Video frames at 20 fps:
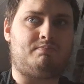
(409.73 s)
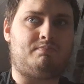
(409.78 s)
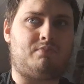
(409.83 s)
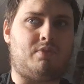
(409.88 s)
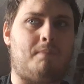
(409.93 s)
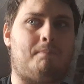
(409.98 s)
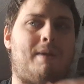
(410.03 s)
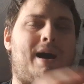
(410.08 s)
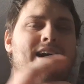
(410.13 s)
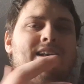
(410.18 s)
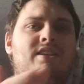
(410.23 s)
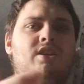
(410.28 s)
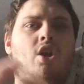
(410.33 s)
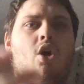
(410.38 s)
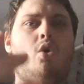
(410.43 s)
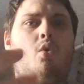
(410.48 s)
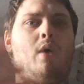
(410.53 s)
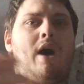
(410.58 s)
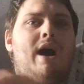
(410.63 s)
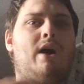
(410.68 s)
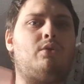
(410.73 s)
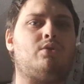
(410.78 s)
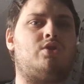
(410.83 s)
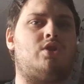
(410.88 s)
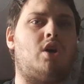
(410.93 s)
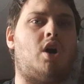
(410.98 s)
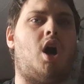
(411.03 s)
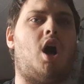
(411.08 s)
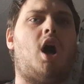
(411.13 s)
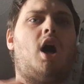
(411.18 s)
the band know how
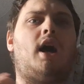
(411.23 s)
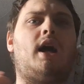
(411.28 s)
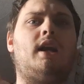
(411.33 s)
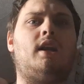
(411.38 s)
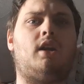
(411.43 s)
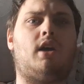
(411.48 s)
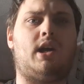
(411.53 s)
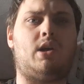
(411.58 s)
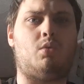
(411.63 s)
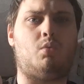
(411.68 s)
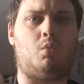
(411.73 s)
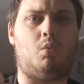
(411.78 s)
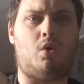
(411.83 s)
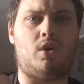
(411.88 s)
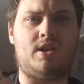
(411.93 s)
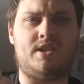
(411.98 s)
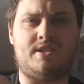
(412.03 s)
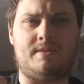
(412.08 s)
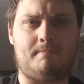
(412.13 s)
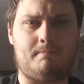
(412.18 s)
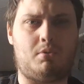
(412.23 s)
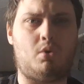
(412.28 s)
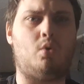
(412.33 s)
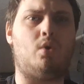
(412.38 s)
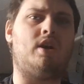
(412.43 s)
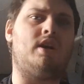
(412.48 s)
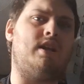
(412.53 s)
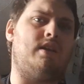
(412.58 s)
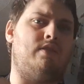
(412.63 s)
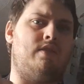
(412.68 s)
to highlight what is
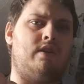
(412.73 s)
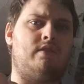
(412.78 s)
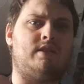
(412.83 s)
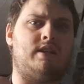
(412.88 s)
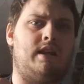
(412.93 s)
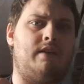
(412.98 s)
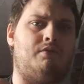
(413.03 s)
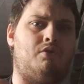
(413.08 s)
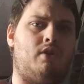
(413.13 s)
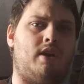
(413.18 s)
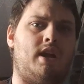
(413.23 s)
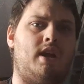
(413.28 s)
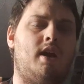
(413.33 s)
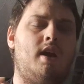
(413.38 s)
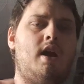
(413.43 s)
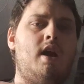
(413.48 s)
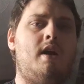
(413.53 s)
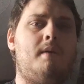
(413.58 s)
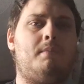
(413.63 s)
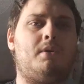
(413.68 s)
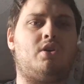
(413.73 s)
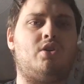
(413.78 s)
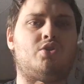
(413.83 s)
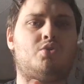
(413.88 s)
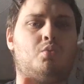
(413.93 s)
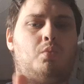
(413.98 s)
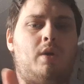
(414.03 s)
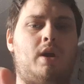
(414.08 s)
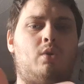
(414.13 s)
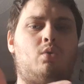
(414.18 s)
important in their delivery,
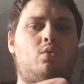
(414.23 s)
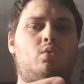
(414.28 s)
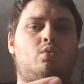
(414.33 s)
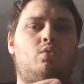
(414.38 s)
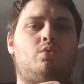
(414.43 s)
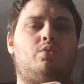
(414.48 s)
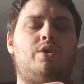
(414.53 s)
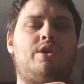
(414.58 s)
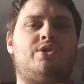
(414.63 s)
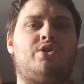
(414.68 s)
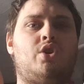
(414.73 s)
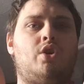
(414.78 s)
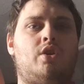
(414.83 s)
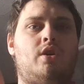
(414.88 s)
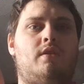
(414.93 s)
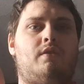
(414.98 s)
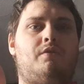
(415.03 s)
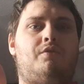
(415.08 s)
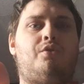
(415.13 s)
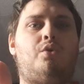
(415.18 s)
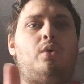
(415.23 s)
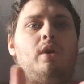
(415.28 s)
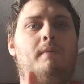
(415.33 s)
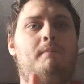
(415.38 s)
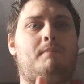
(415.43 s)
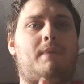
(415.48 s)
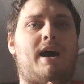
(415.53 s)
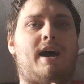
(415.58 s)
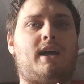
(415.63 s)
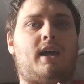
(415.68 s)
because Will is good at
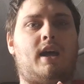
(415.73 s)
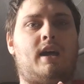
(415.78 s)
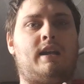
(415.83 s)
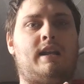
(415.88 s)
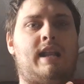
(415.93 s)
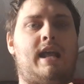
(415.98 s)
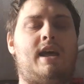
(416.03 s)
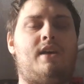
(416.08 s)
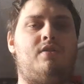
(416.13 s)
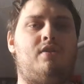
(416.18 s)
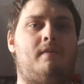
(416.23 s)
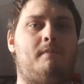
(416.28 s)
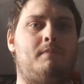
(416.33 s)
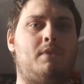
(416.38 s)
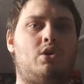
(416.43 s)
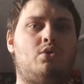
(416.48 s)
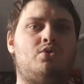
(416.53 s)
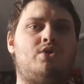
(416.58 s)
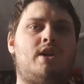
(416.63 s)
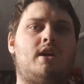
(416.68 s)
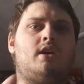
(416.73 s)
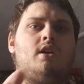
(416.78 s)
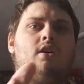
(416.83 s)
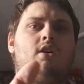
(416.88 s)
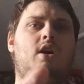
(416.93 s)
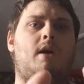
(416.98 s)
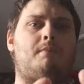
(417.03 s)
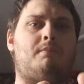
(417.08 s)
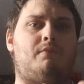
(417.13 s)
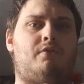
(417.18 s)
falling back and letting the music
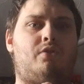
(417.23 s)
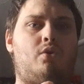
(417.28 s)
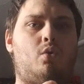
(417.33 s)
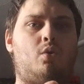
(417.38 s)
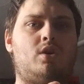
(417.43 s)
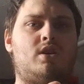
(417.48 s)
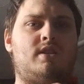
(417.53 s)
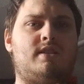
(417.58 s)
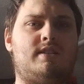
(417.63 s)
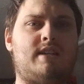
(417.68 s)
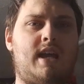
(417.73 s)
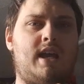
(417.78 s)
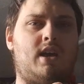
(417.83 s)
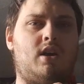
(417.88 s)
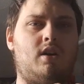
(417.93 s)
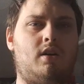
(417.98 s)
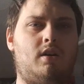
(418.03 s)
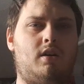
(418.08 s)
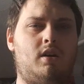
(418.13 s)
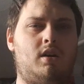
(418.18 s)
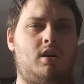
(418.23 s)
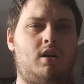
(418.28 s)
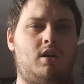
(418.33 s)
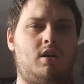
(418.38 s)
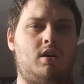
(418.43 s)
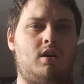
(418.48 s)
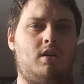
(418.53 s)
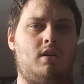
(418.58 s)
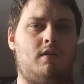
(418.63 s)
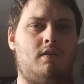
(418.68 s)
come forward and take a
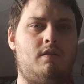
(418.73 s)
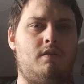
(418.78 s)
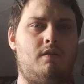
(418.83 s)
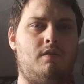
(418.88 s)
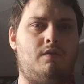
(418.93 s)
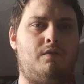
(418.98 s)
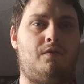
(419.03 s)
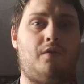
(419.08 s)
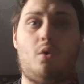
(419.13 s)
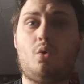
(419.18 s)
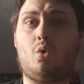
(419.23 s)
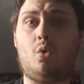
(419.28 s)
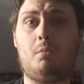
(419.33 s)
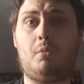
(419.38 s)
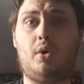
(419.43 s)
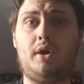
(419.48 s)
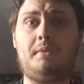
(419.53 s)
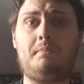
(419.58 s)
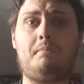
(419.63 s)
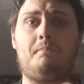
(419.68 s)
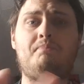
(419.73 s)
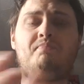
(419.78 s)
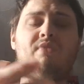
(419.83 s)
focal point,